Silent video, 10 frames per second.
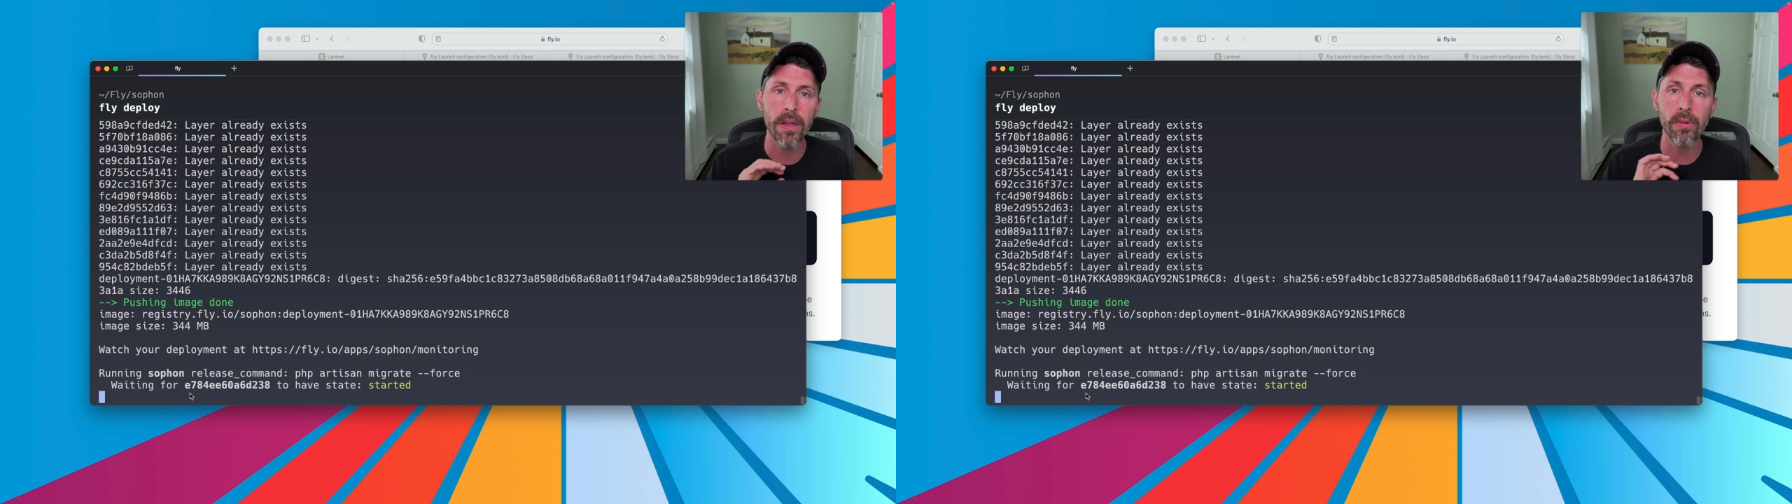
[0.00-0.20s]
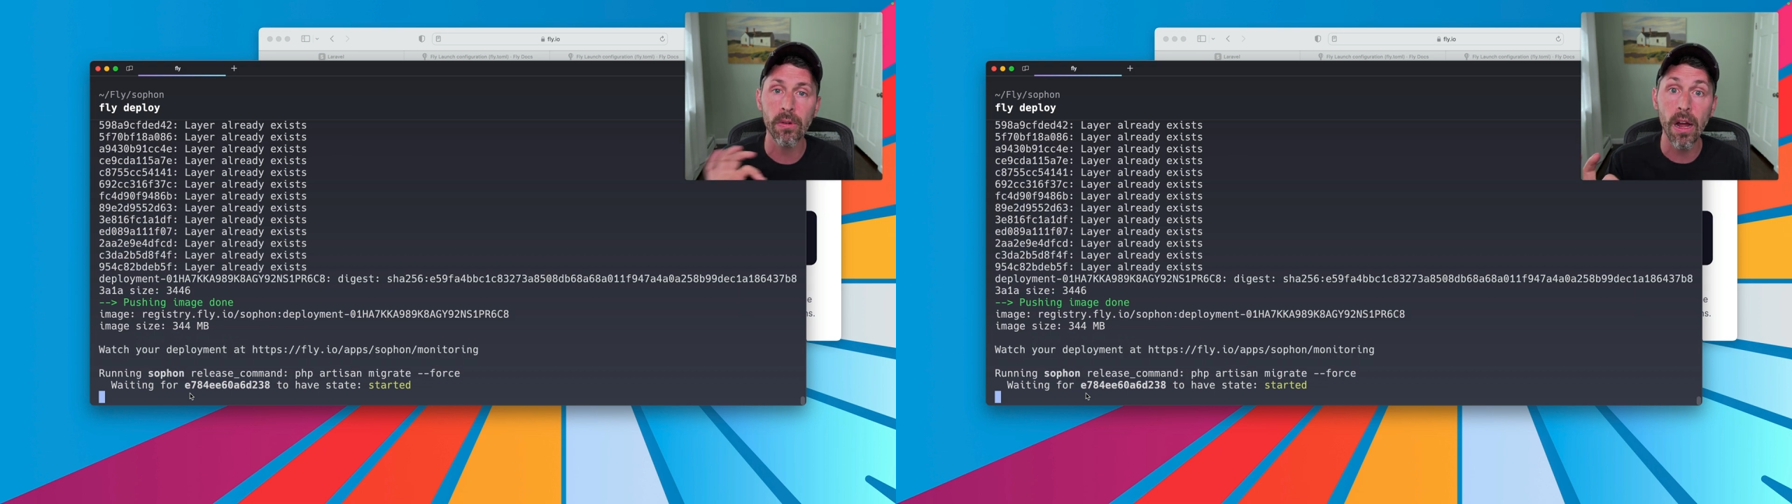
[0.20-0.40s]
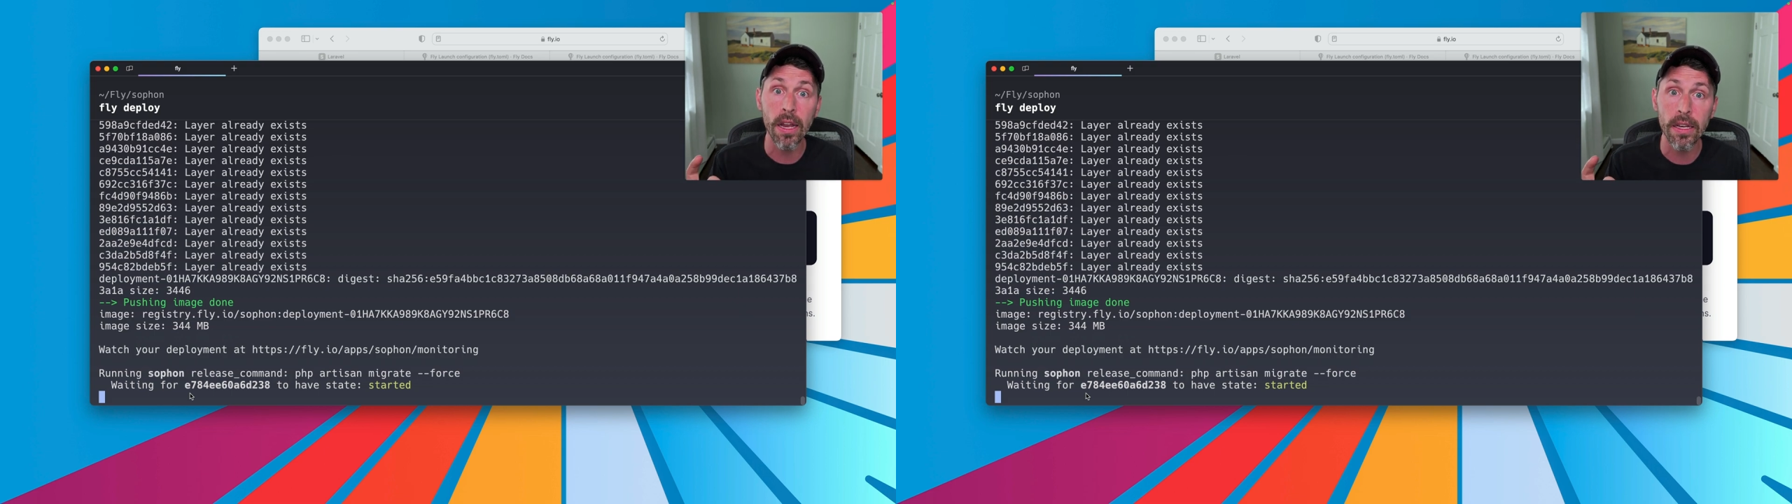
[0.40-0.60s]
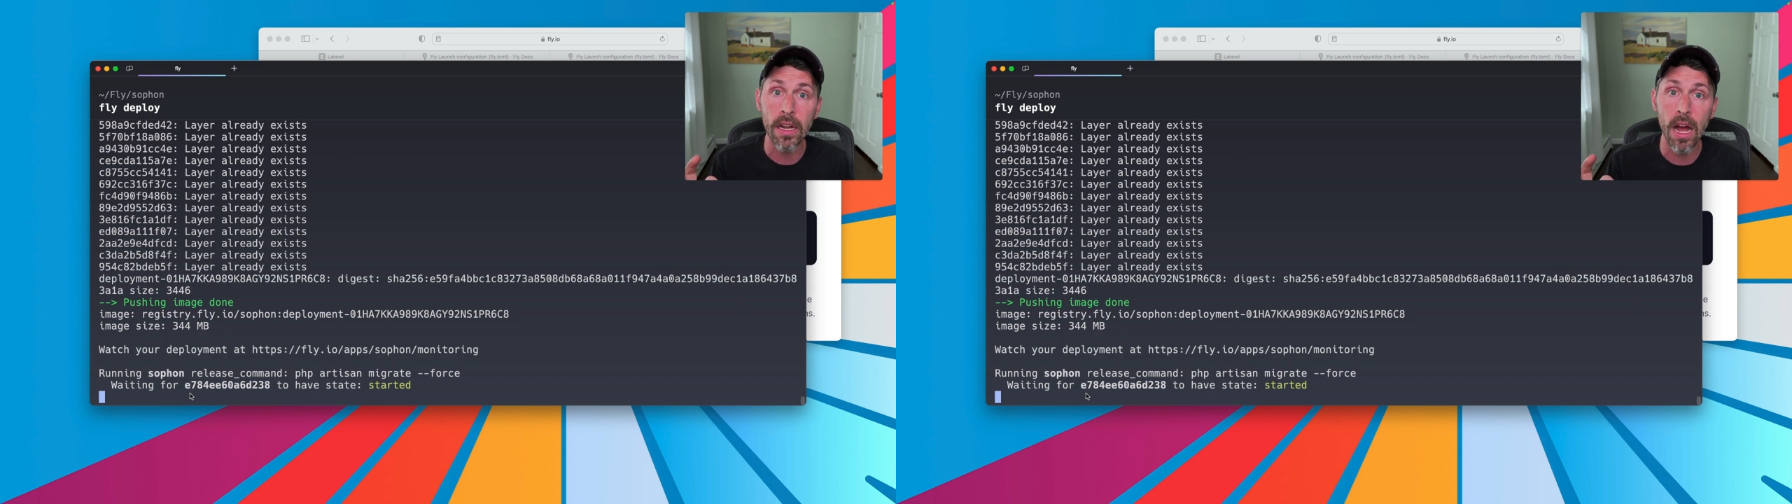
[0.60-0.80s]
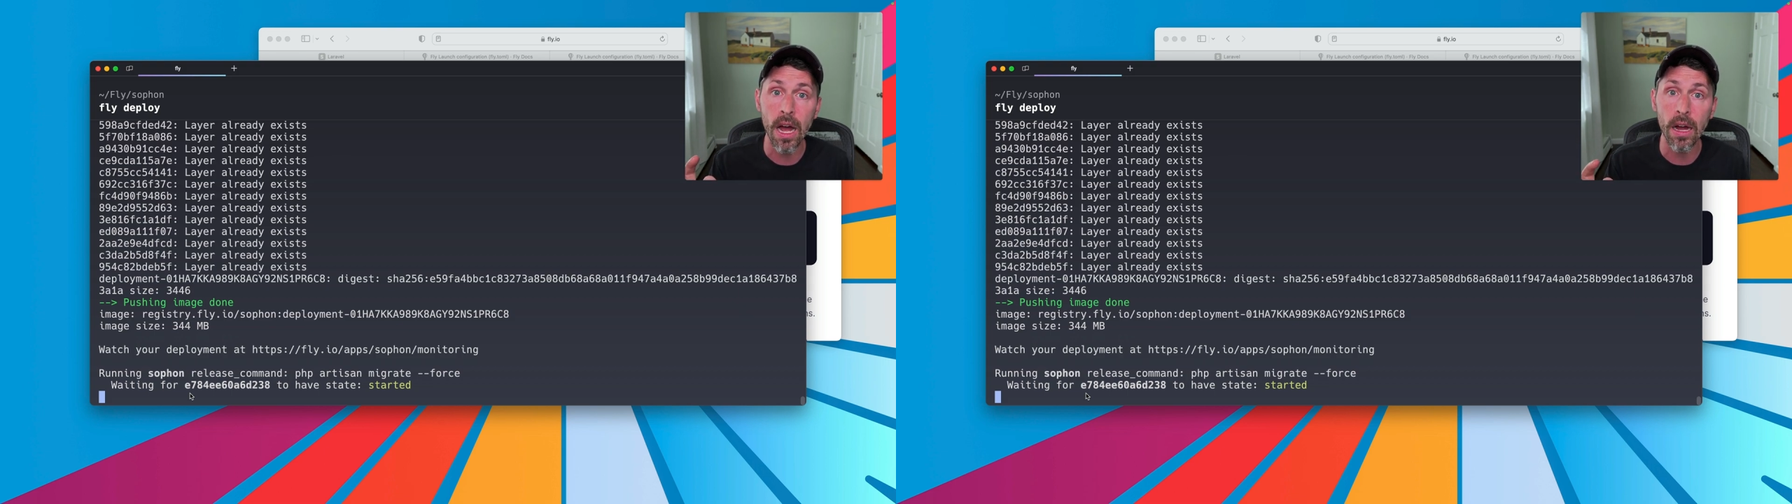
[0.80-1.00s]
and run
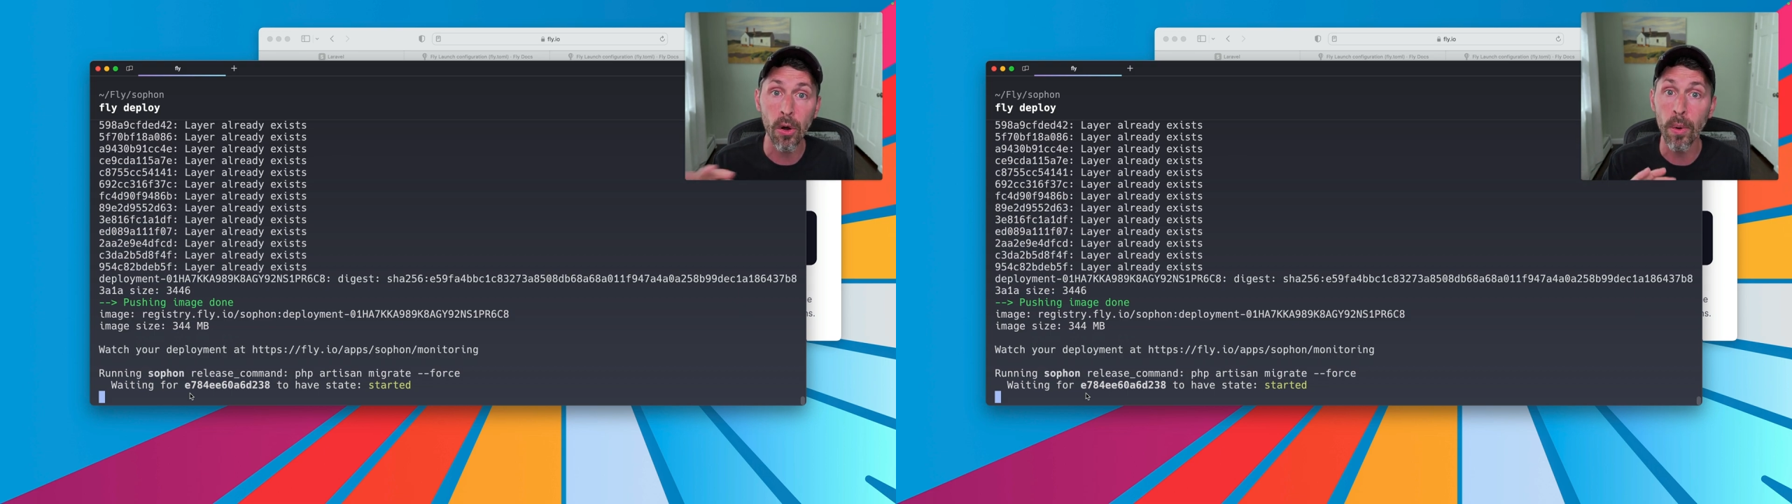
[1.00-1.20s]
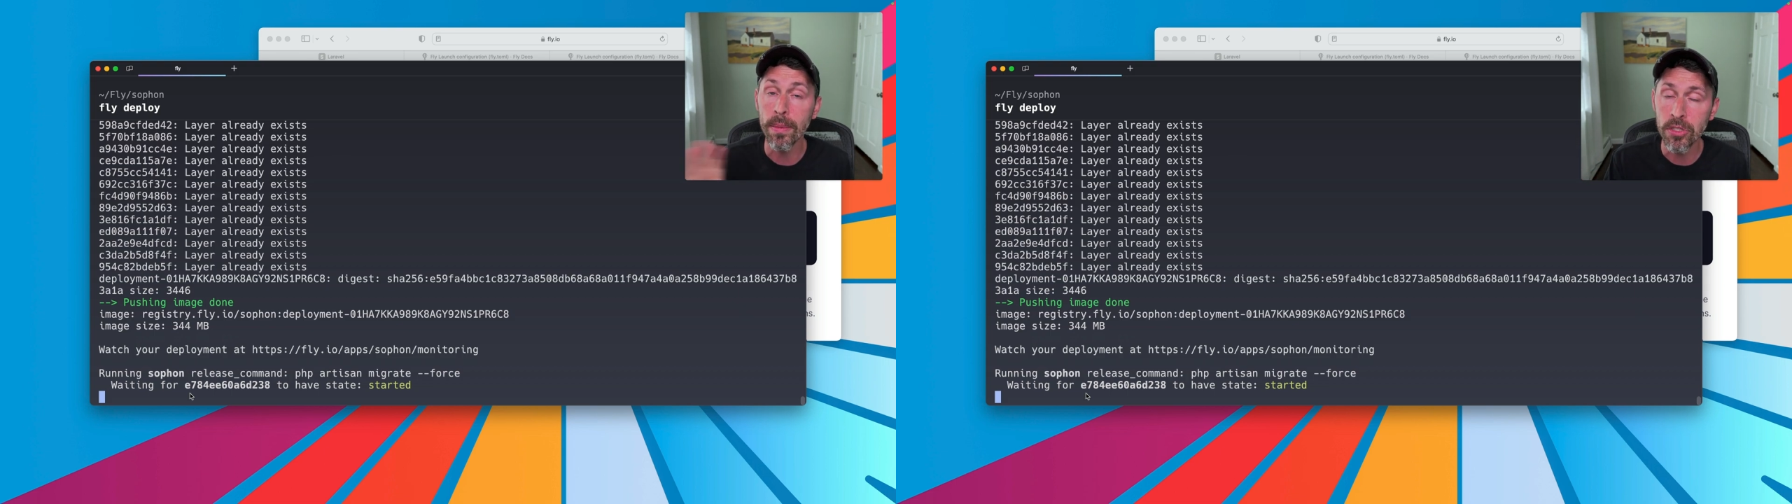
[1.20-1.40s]
uh, our web